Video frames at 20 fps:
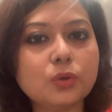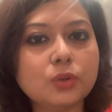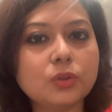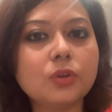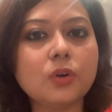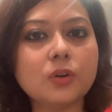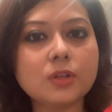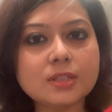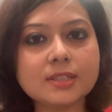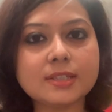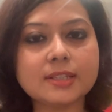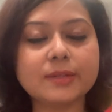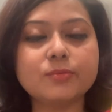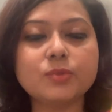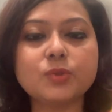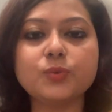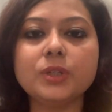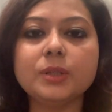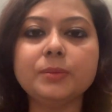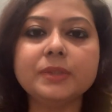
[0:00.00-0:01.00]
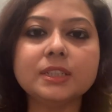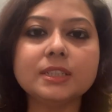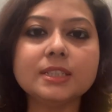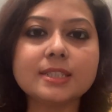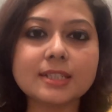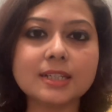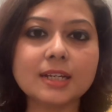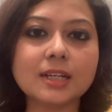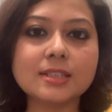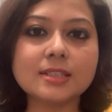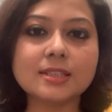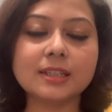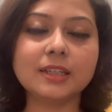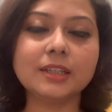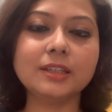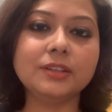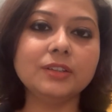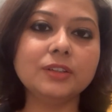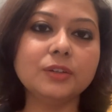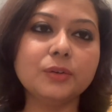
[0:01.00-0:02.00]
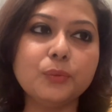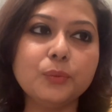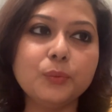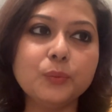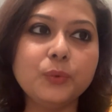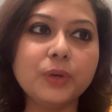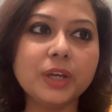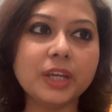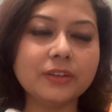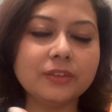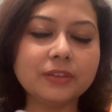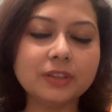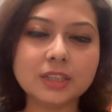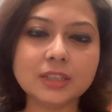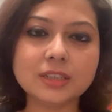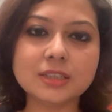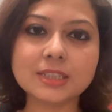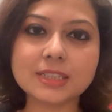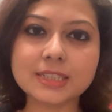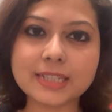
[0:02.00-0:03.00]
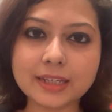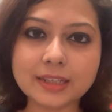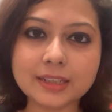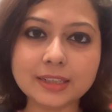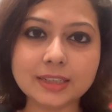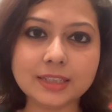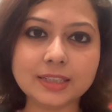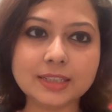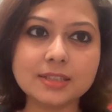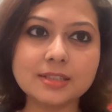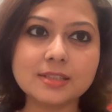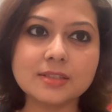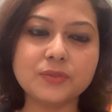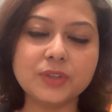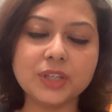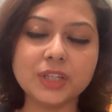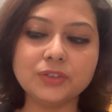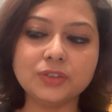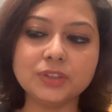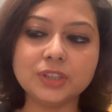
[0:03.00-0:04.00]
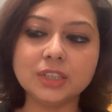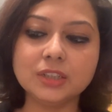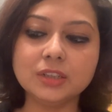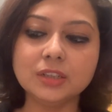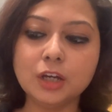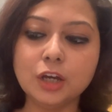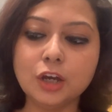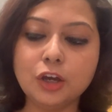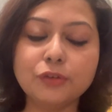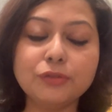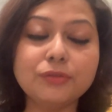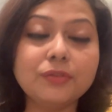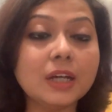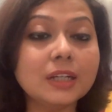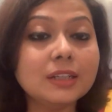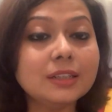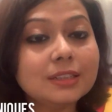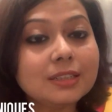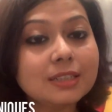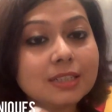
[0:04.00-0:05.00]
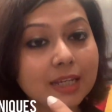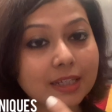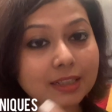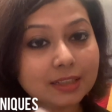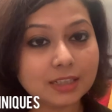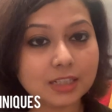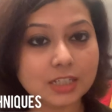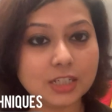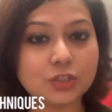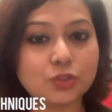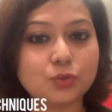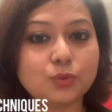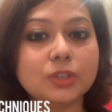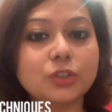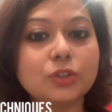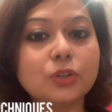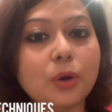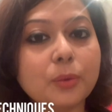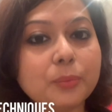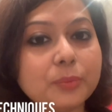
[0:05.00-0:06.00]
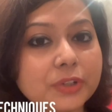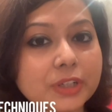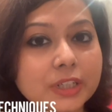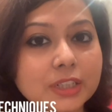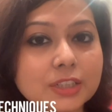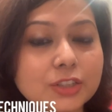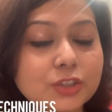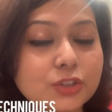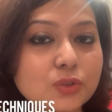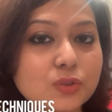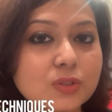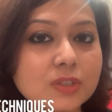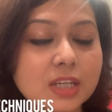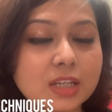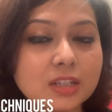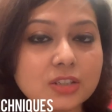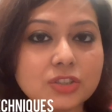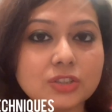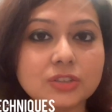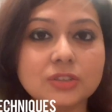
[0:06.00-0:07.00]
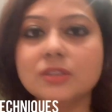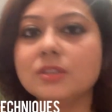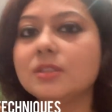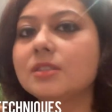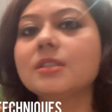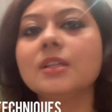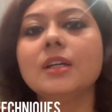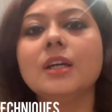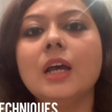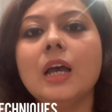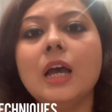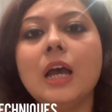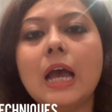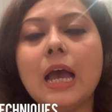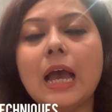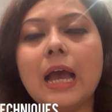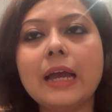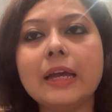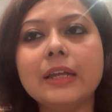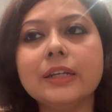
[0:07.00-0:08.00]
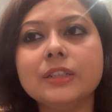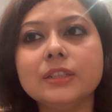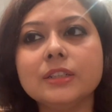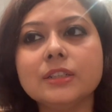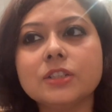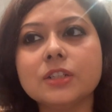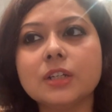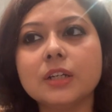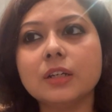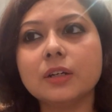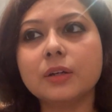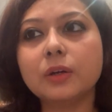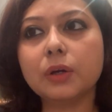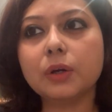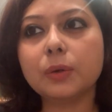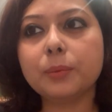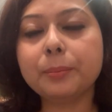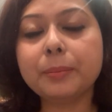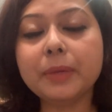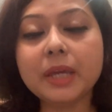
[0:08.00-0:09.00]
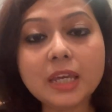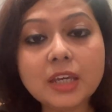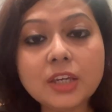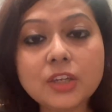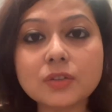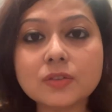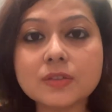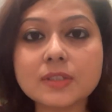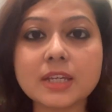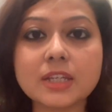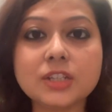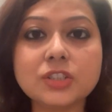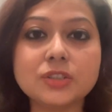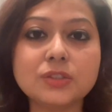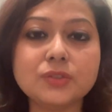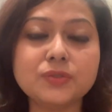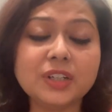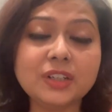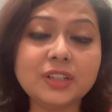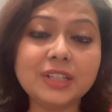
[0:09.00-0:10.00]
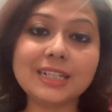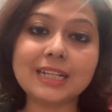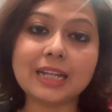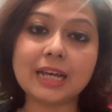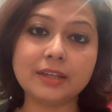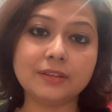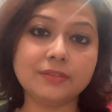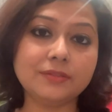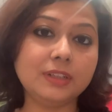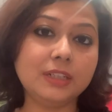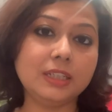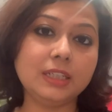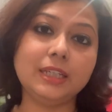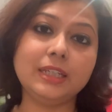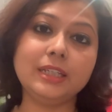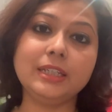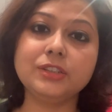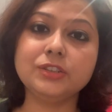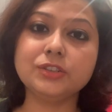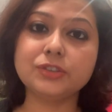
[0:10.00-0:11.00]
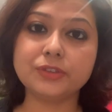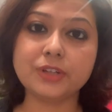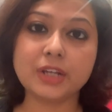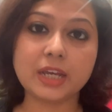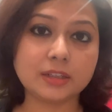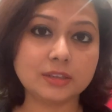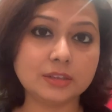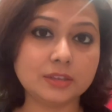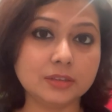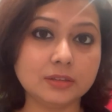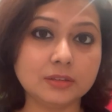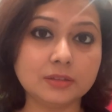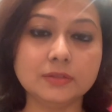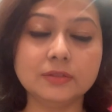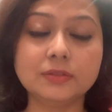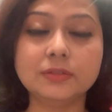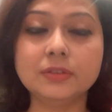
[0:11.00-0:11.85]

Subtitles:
concepts, we'll be discussing varied techniques, varied fun techniques to incorporate in your sessions and make your sessions very lively, interactive,